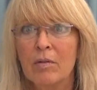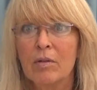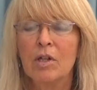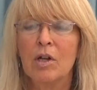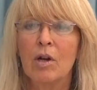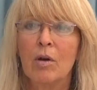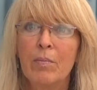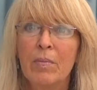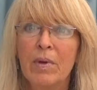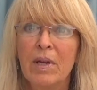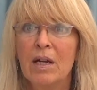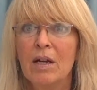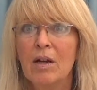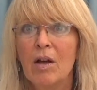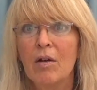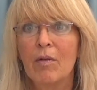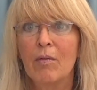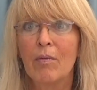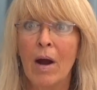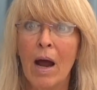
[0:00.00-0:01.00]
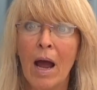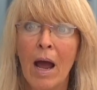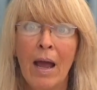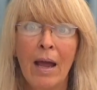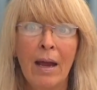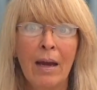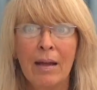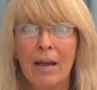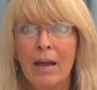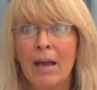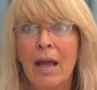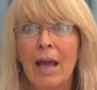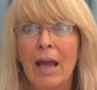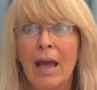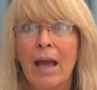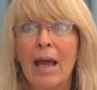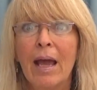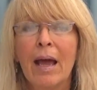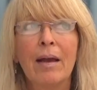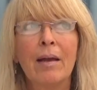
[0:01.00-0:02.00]
you know, being on a ride
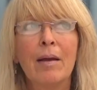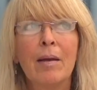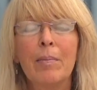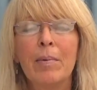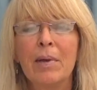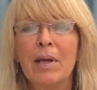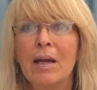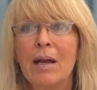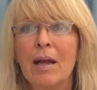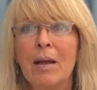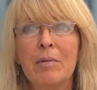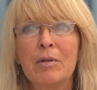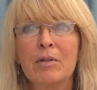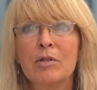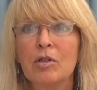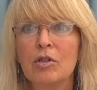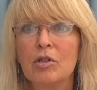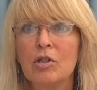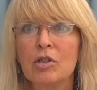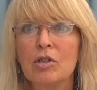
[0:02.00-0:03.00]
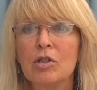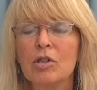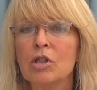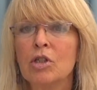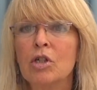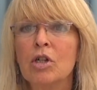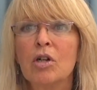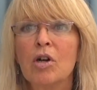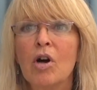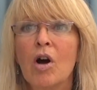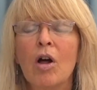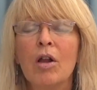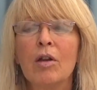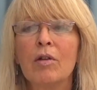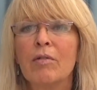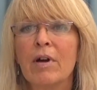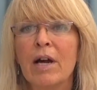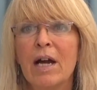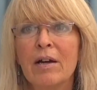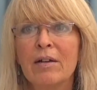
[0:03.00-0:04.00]
and being able to just look
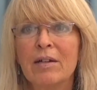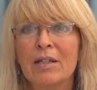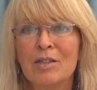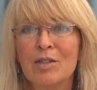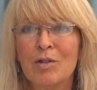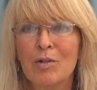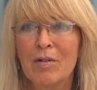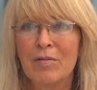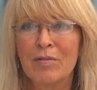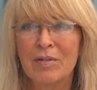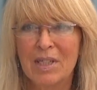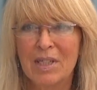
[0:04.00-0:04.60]
all around and sort of